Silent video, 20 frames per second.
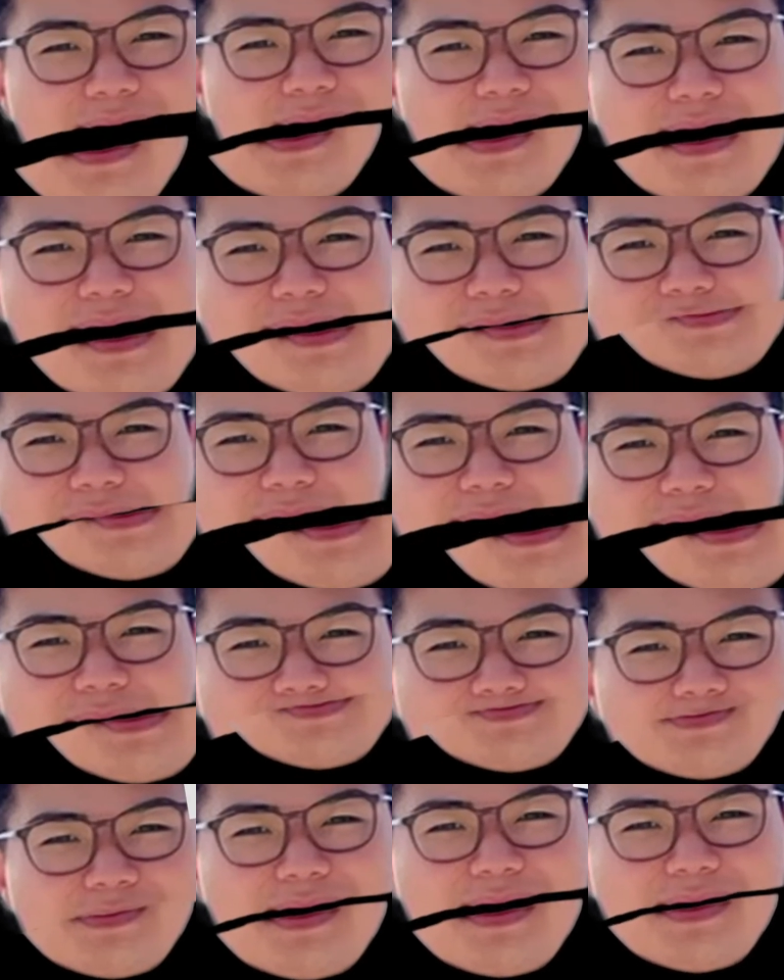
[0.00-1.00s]
can throw it
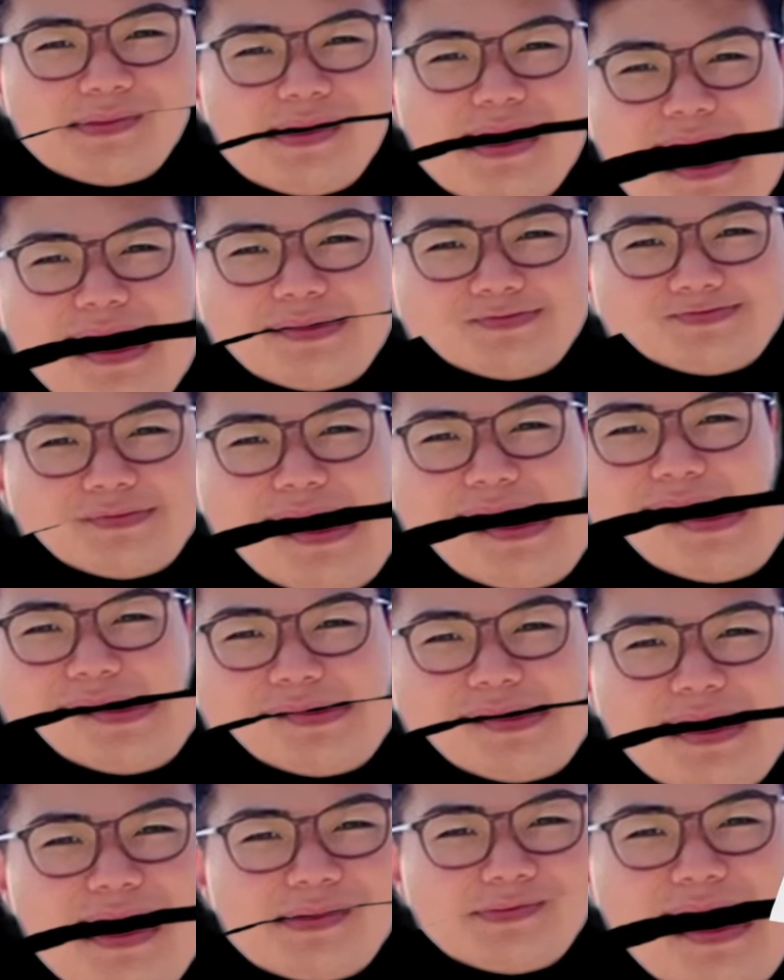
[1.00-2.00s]
out
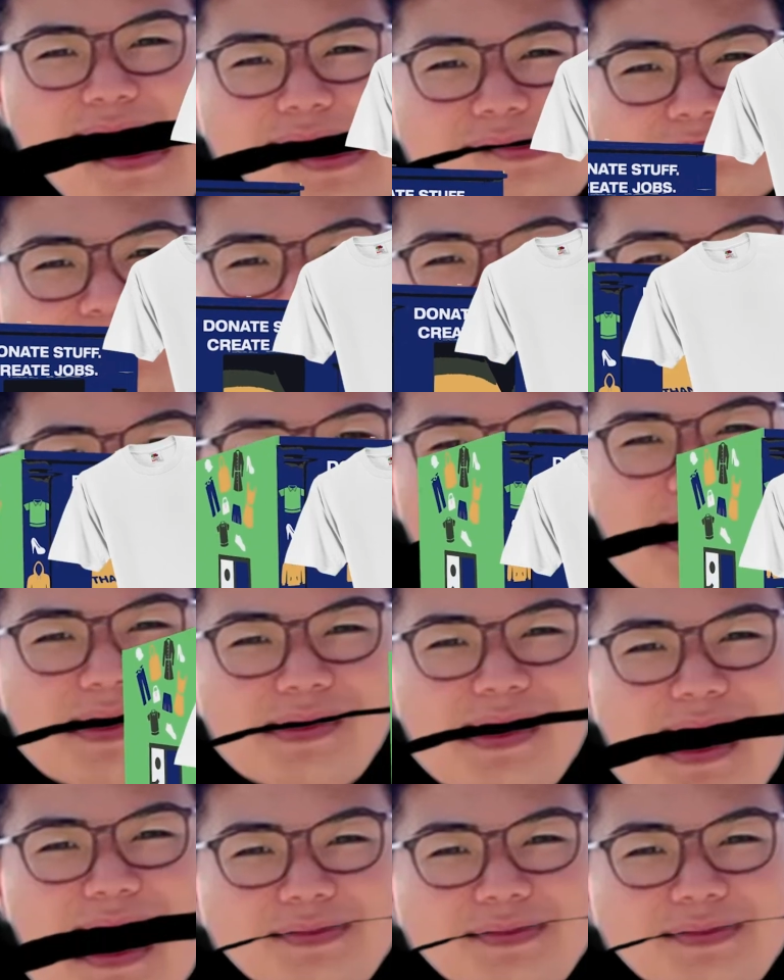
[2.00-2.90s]
or donate your unwanted